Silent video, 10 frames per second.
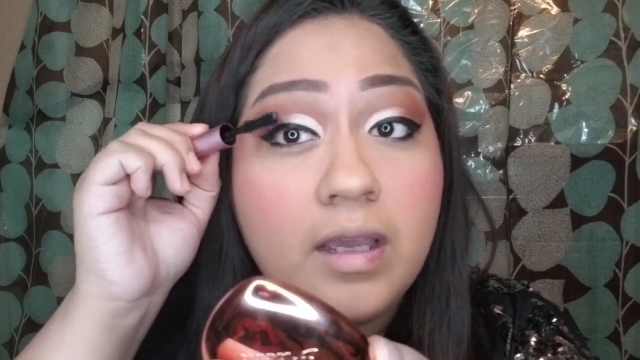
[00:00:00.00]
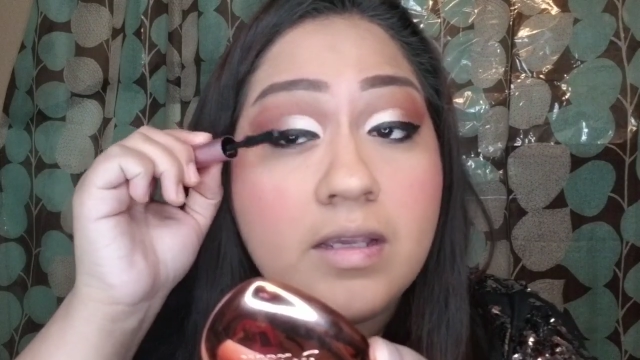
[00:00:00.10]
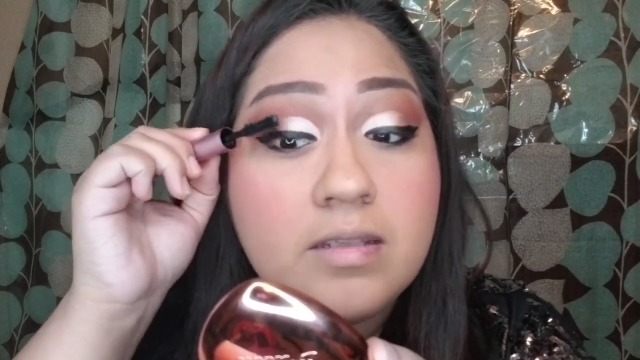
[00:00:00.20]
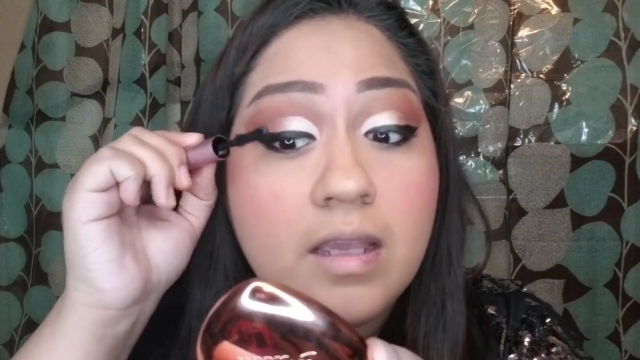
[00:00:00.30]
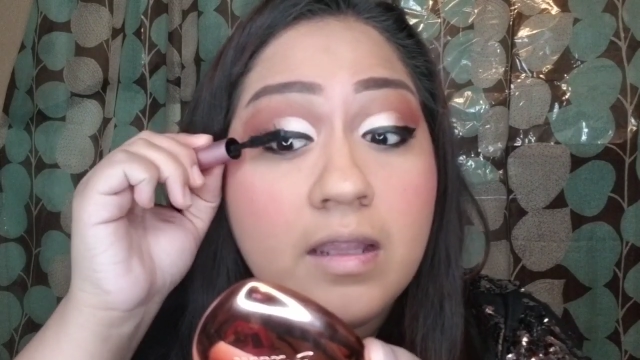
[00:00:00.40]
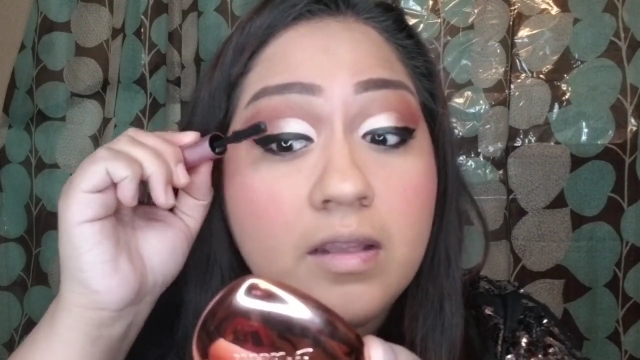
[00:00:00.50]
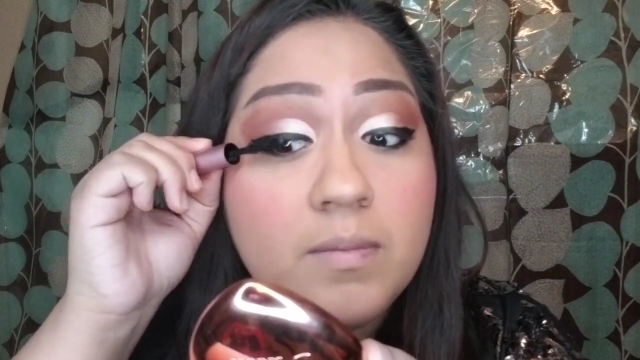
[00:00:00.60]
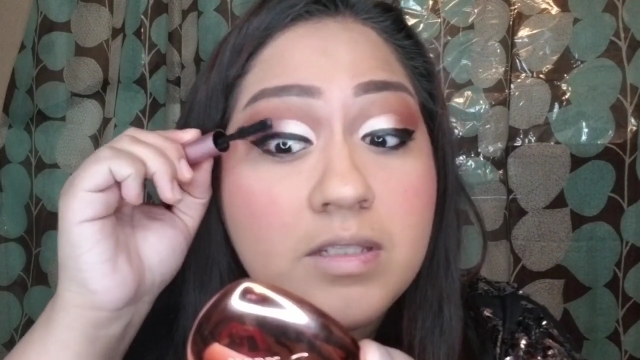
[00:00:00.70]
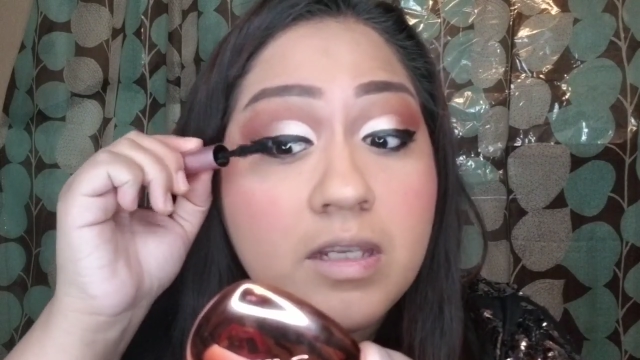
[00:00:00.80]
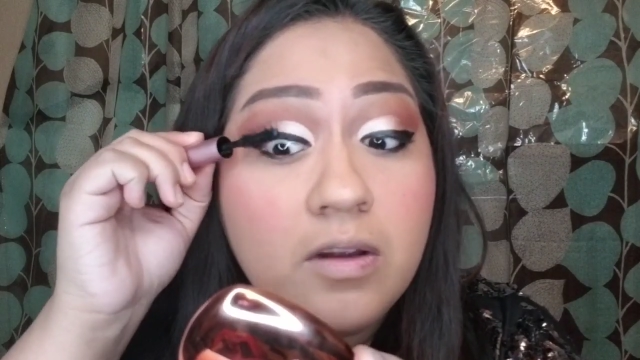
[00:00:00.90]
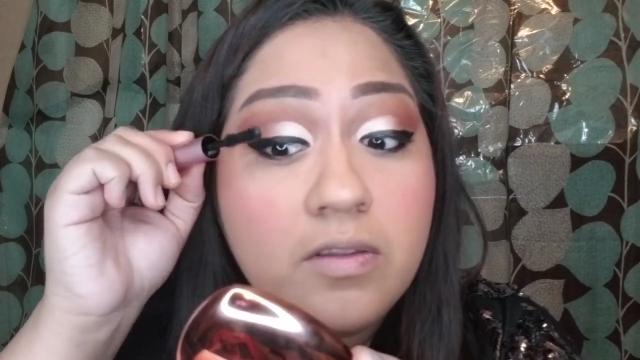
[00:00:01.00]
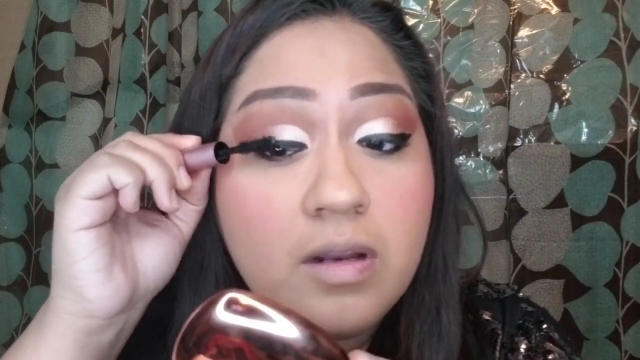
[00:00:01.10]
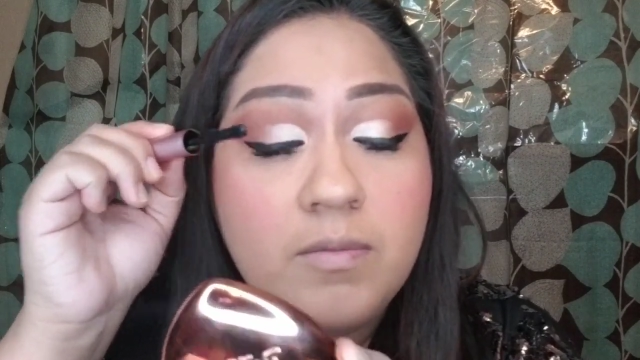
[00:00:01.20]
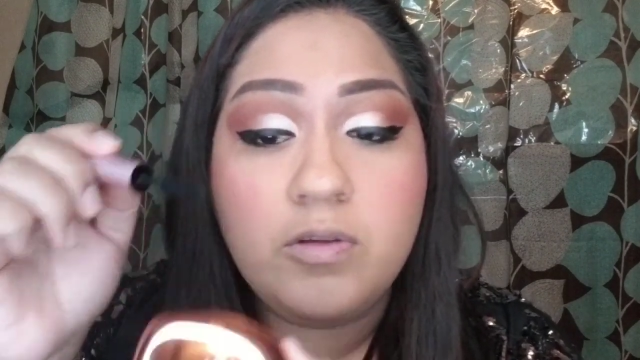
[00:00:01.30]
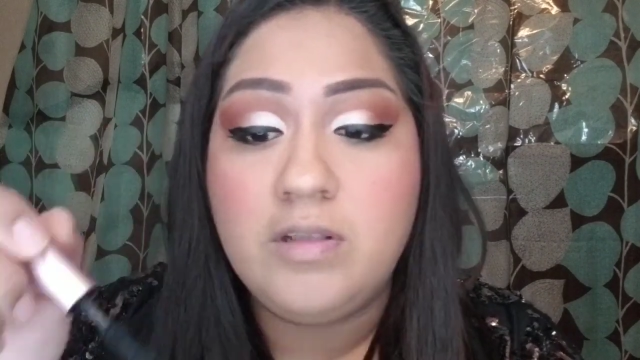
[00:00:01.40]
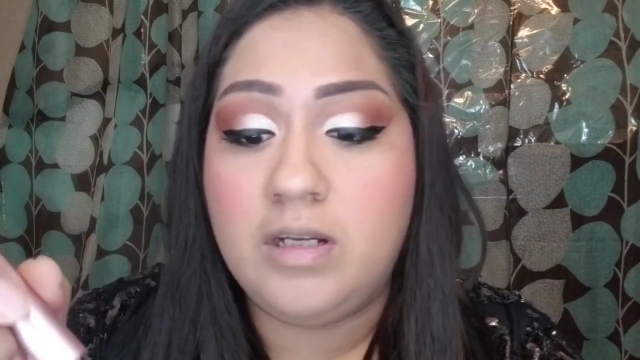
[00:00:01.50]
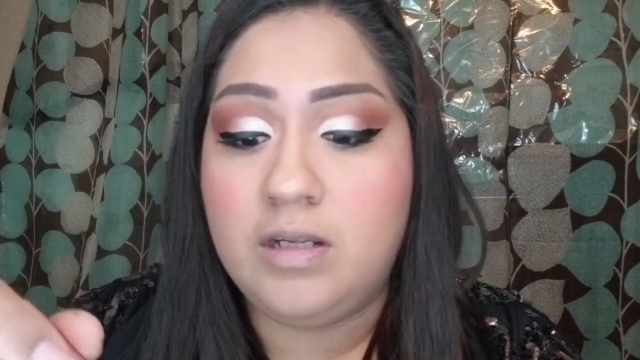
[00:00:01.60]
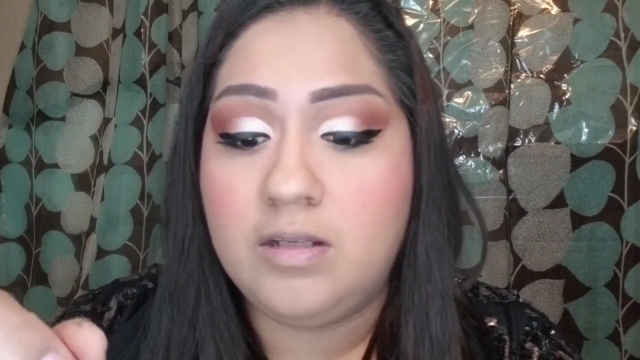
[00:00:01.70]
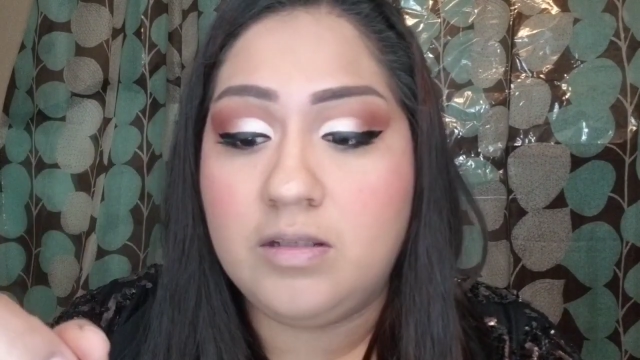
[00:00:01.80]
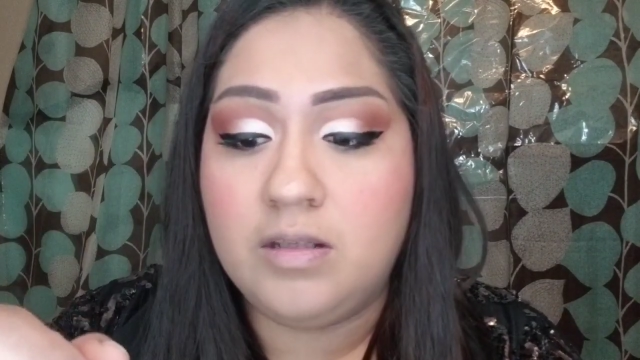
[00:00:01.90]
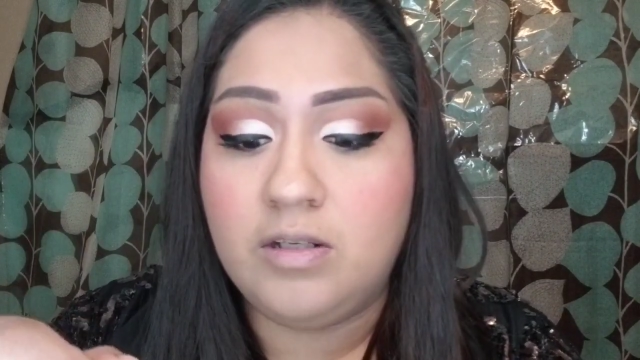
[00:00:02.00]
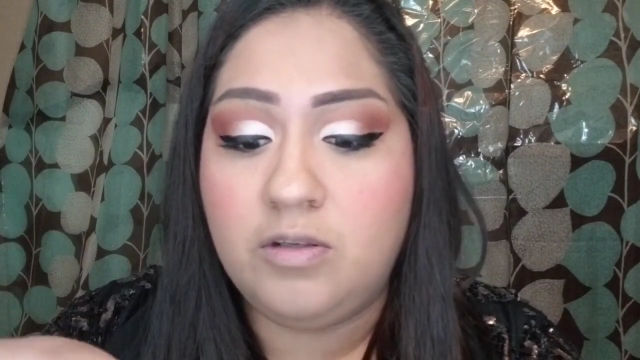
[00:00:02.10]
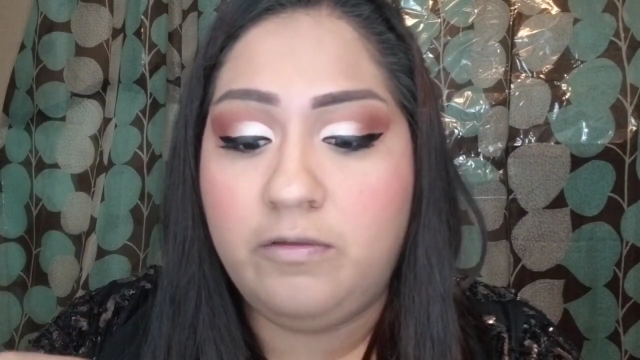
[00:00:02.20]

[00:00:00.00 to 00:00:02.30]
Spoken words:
Okay guys, and the mascara that I'm using is